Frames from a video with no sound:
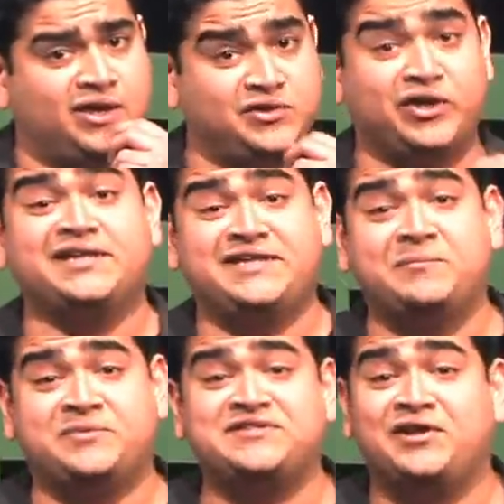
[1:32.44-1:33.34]
You get
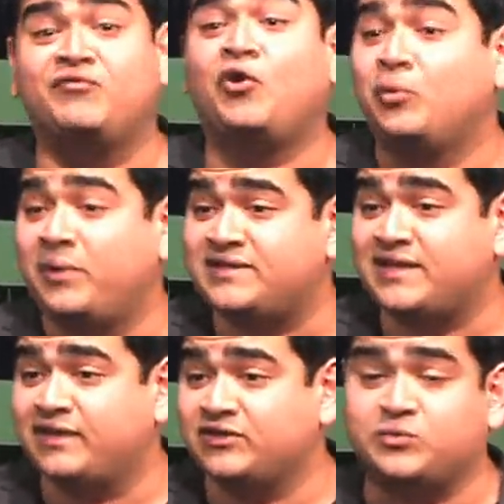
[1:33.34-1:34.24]
10% of all my
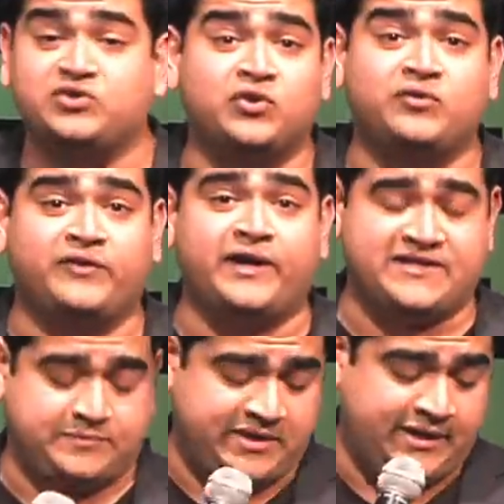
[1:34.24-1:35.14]
takings, which so far
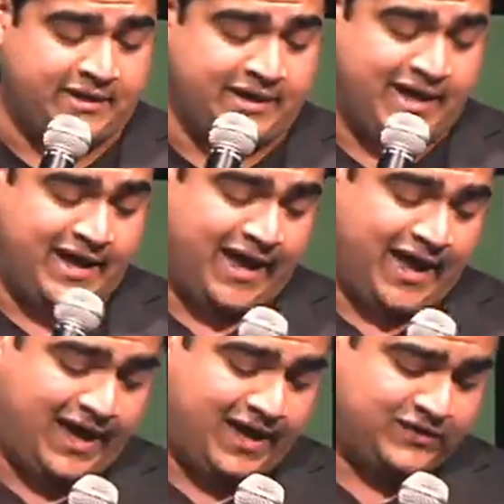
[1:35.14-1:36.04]
has been
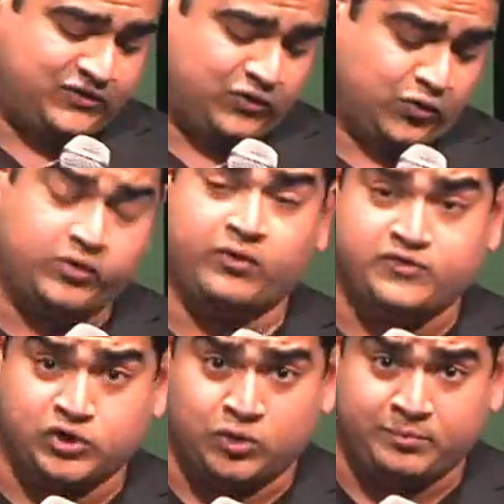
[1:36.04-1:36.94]
a schooner of
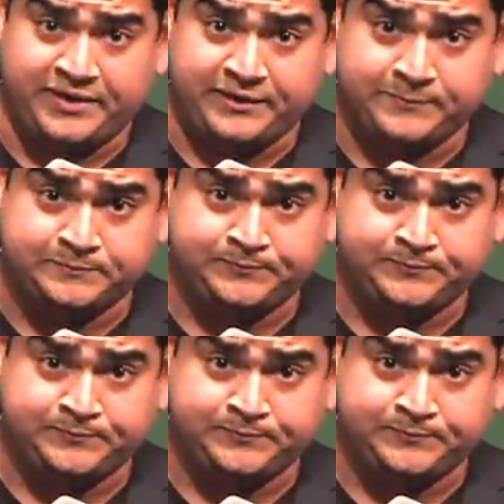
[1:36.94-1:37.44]
Geelong bitter.